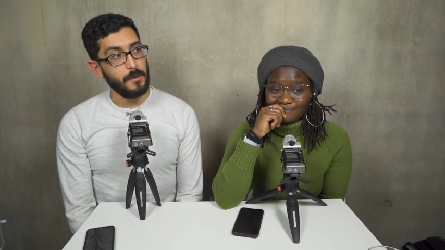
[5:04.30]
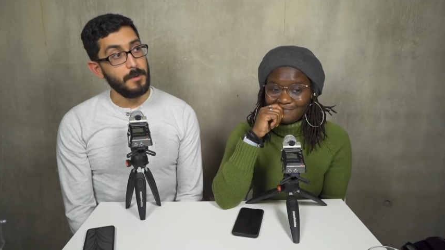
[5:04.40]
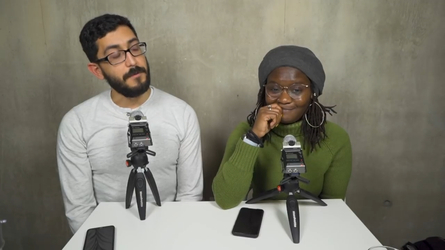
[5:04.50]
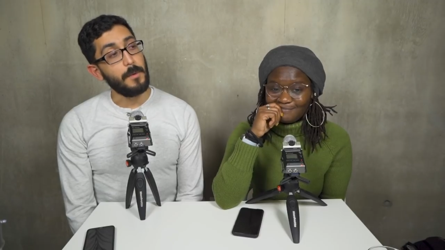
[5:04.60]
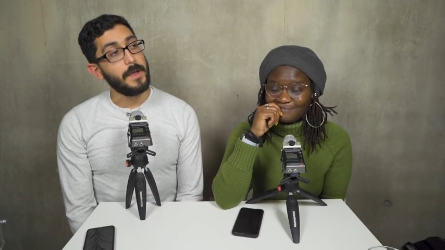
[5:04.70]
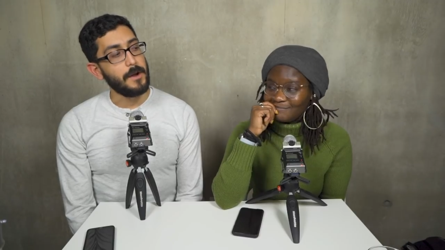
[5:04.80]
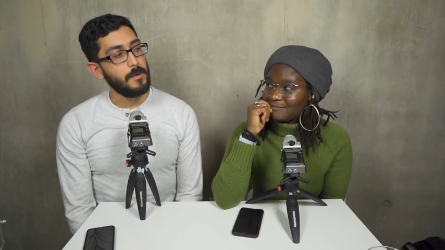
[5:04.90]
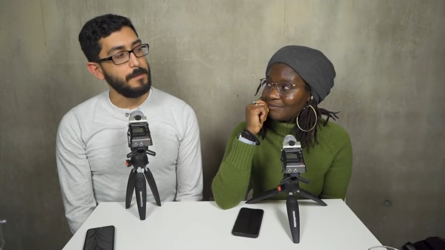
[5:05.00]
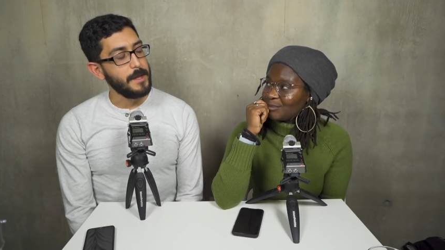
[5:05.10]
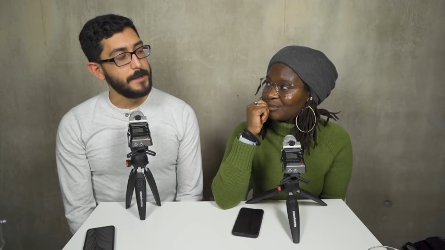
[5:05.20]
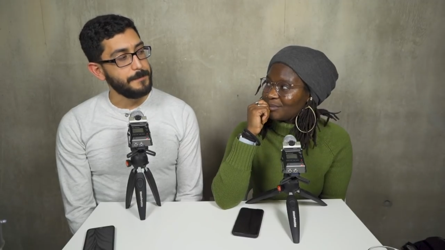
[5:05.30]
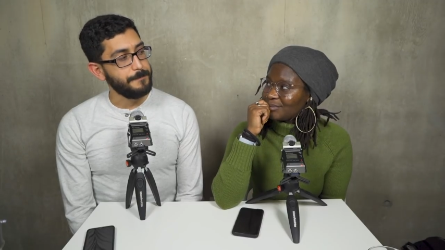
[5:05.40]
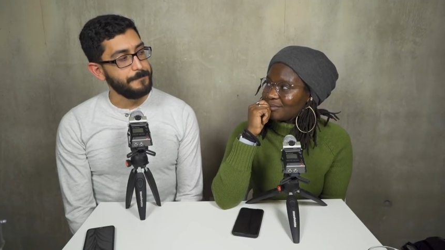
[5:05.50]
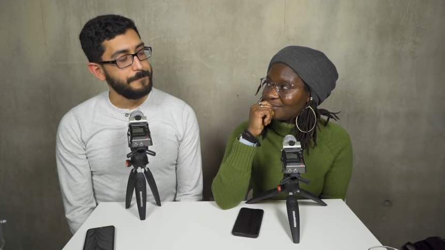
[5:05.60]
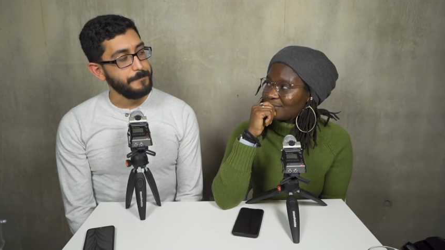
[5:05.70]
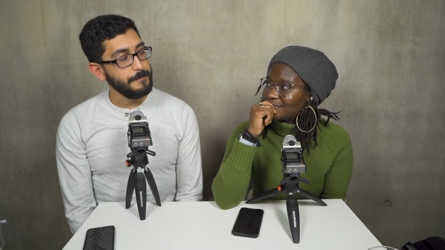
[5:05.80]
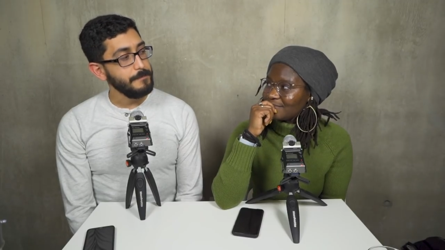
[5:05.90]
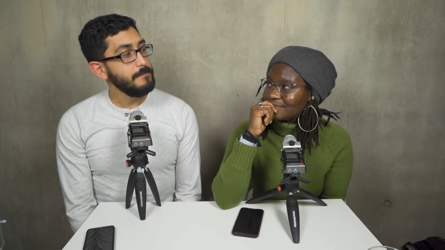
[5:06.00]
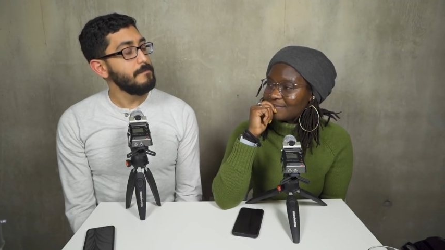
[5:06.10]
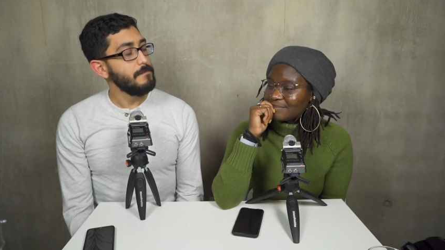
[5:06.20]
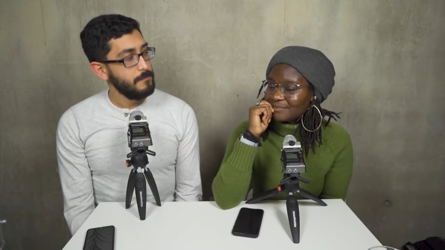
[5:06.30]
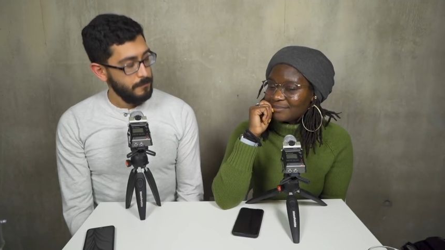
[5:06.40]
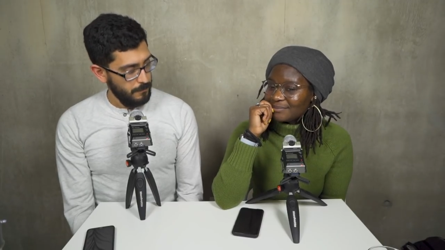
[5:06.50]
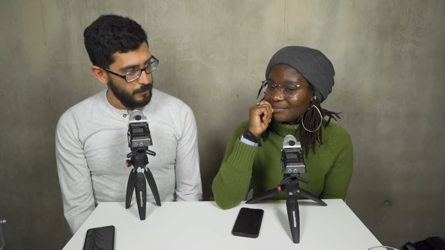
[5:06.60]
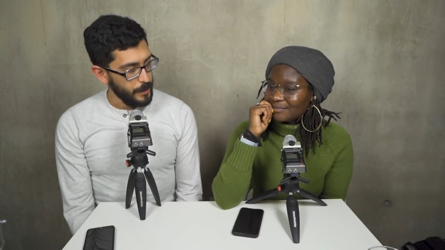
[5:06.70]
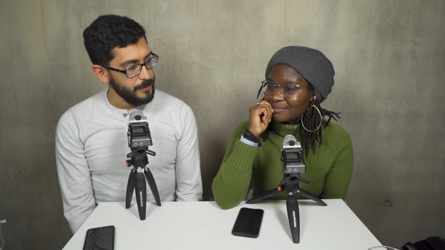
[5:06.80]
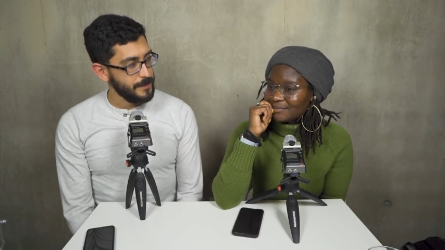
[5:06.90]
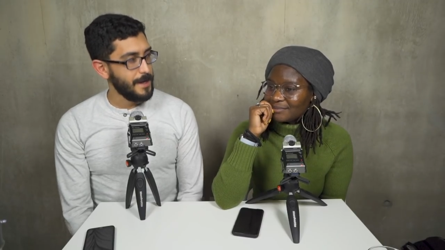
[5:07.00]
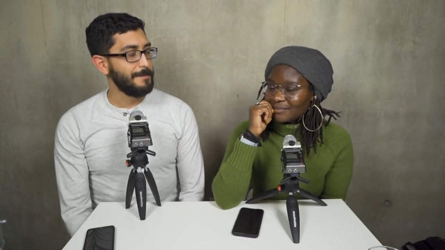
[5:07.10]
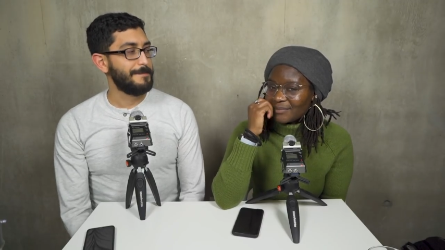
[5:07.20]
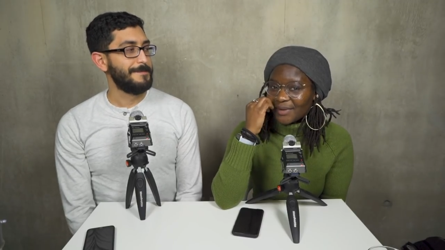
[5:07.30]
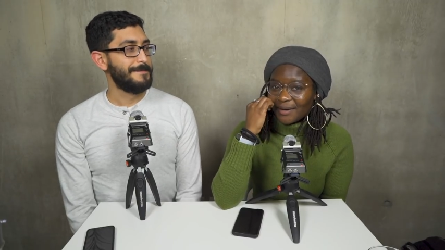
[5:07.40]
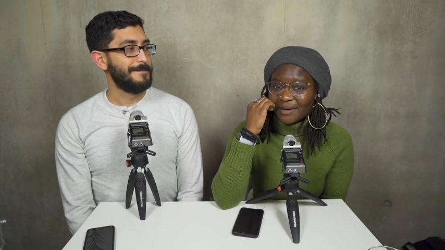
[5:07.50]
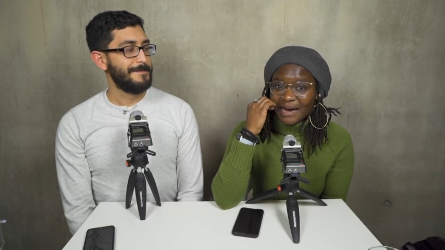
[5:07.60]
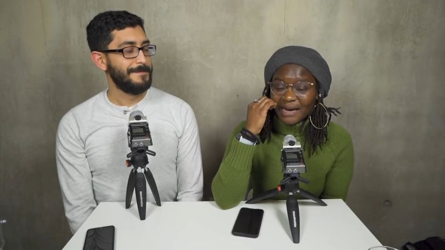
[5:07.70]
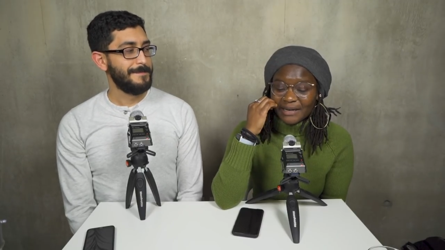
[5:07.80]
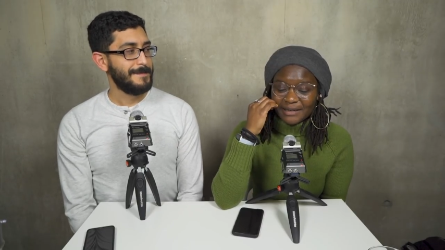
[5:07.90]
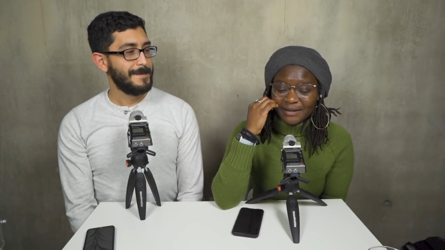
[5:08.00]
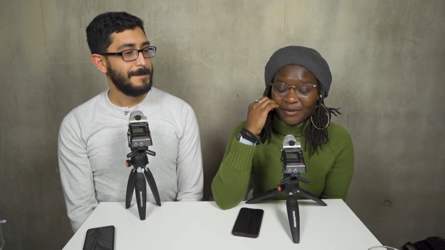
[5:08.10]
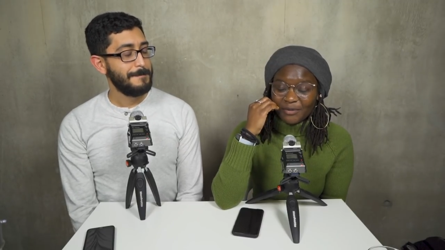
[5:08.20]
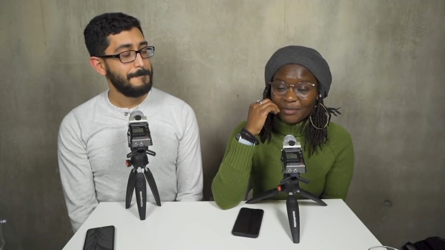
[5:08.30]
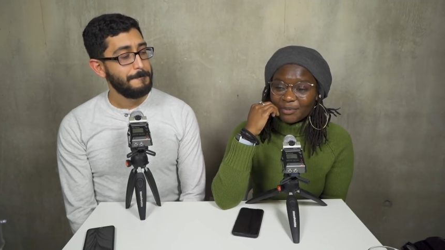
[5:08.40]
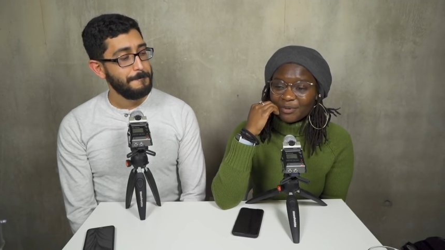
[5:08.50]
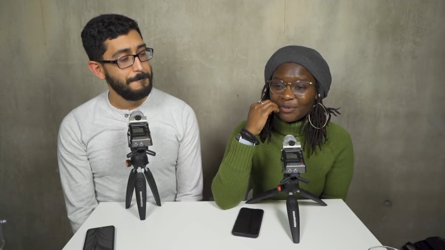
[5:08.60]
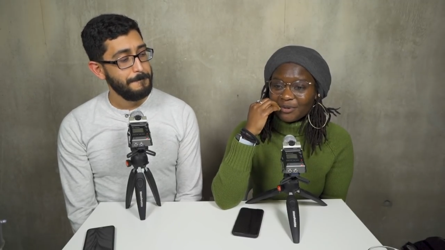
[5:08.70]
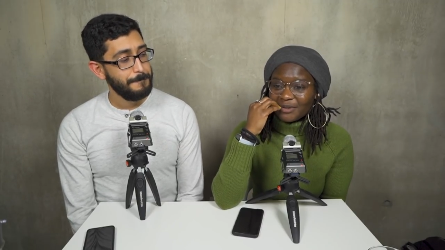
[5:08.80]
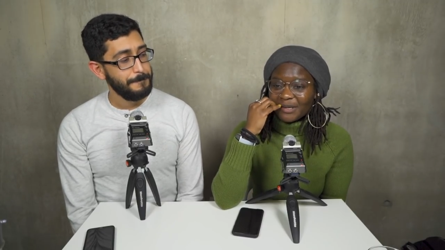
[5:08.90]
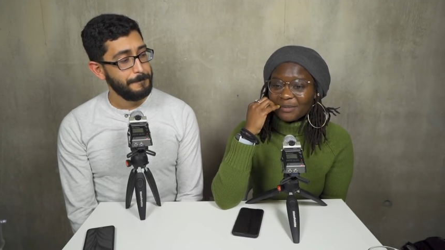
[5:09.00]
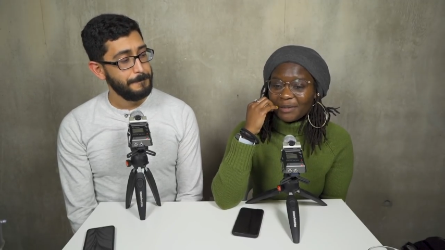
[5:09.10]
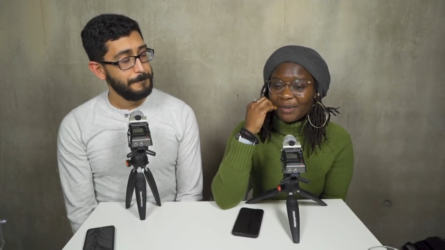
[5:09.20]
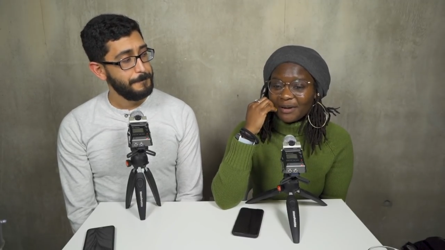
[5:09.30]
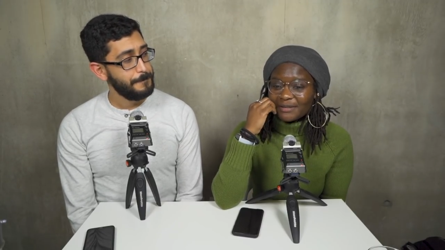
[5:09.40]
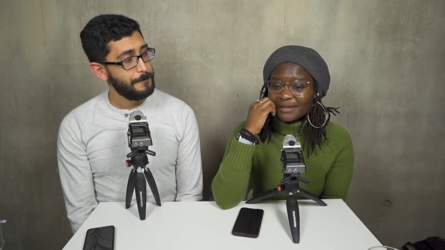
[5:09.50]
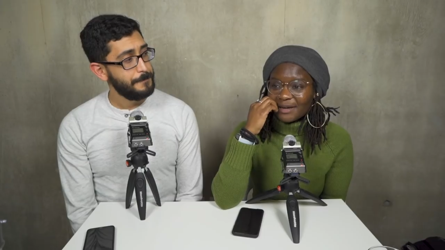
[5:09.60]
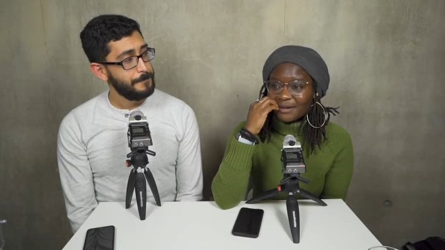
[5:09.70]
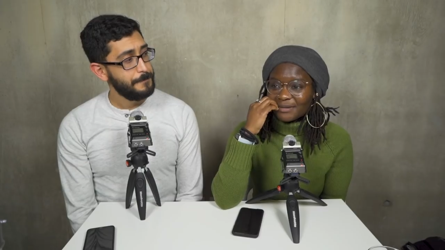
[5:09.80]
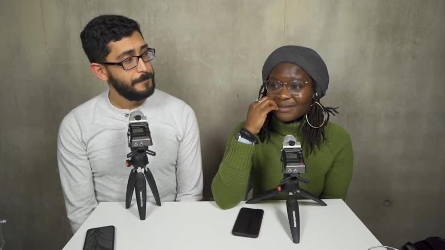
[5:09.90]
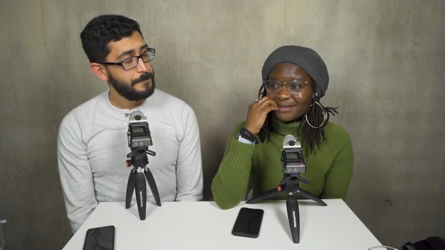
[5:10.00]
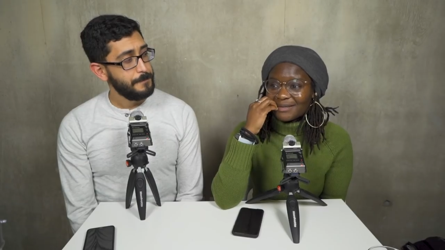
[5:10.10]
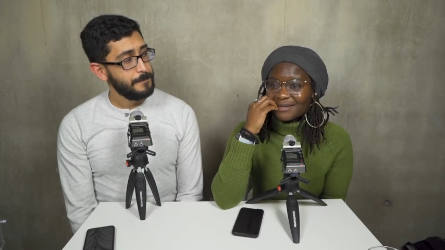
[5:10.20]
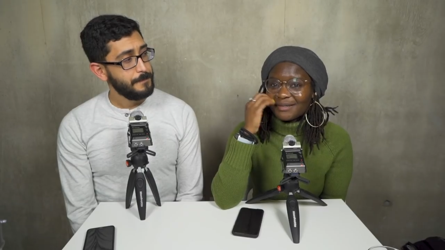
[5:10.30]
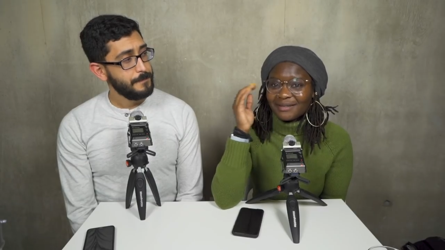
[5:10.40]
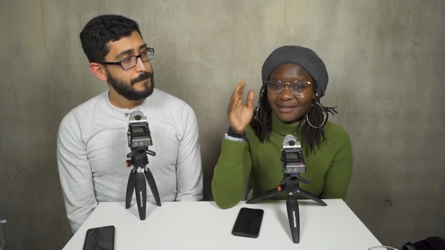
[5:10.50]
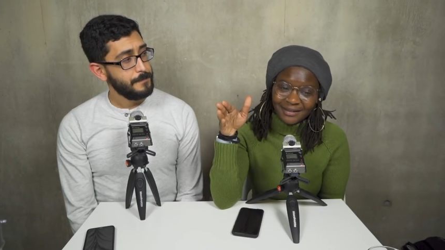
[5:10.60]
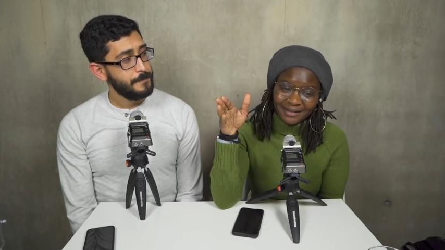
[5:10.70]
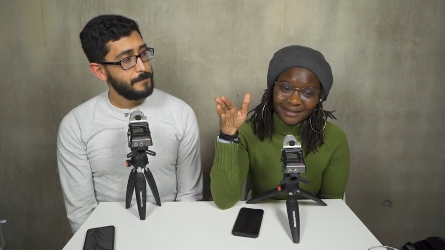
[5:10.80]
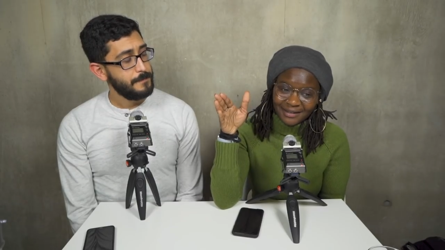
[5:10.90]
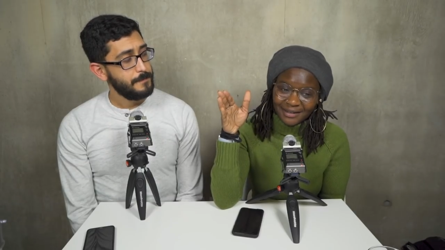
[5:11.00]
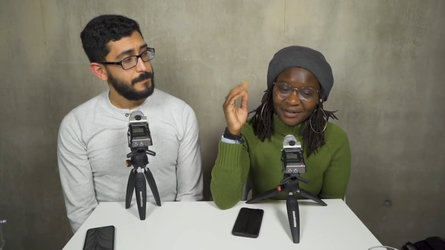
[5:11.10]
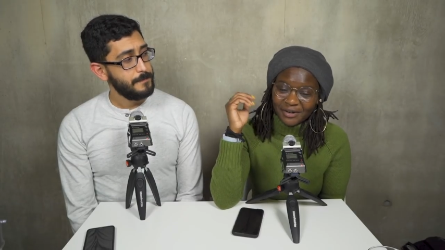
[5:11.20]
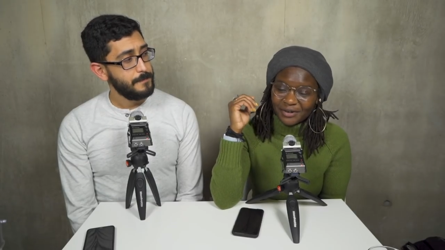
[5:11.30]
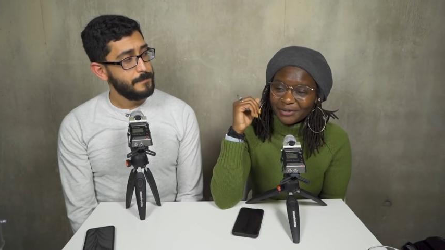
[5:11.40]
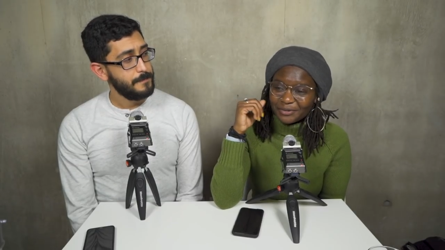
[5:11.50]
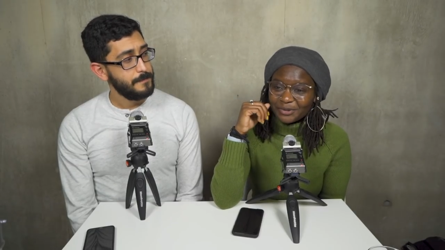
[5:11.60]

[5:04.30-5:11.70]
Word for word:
Speaker 1: or before we got our own place,
Speaker 2: mm-hmm. What did you say? I, I remember we were in my parents' house, in our